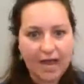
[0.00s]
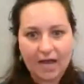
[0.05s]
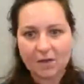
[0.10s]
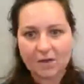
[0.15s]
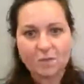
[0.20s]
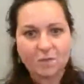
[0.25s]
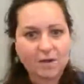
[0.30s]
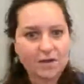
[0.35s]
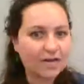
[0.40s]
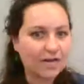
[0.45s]
I
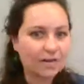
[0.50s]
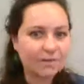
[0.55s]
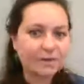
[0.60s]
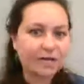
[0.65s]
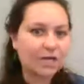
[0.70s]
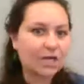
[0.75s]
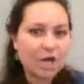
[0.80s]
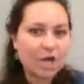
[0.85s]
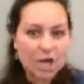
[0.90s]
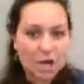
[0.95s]
don't want
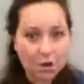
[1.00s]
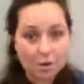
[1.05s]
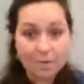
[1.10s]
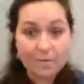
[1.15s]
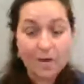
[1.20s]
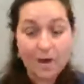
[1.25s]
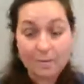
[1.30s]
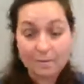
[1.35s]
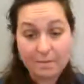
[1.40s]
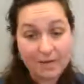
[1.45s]
anybody to know
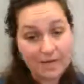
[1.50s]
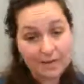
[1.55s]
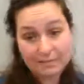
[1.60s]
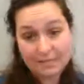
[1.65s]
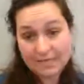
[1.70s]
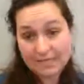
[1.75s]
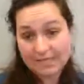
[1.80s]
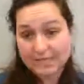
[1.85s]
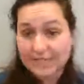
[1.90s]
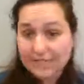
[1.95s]
about me and
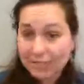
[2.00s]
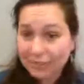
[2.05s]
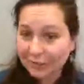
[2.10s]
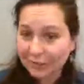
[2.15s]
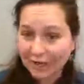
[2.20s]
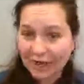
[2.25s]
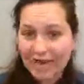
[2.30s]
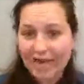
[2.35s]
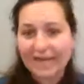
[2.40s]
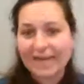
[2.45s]
my
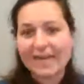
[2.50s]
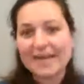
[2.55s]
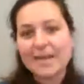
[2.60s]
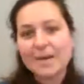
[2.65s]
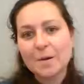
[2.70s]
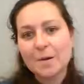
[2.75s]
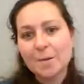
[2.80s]
secret.